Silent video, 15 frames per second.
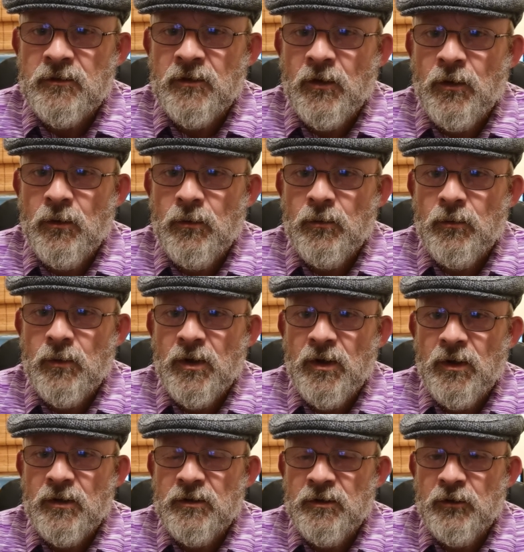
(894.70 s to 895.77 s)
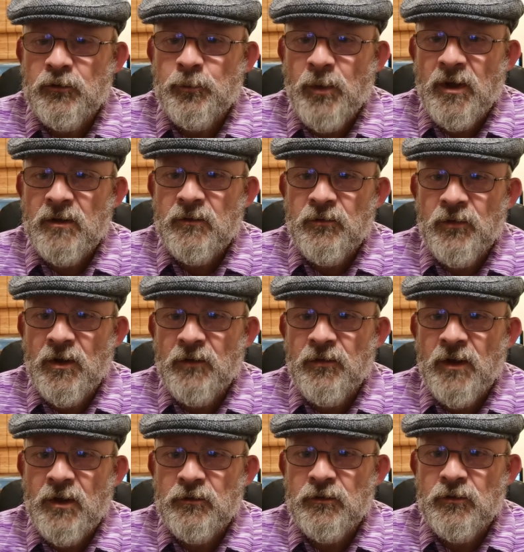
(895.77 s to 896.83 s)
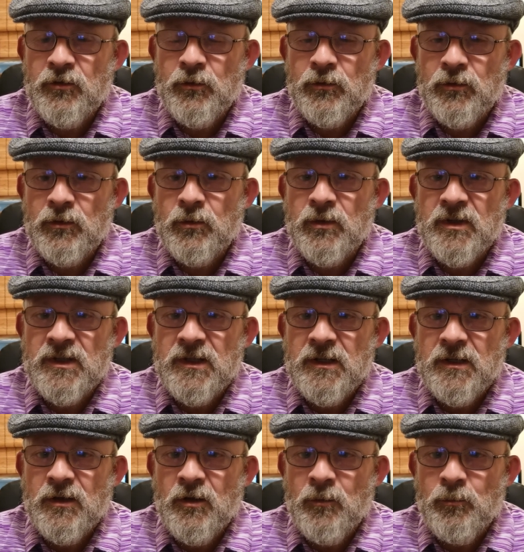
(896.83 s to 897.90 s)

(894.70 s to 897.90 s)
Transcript: So you spend 5,200 quid a year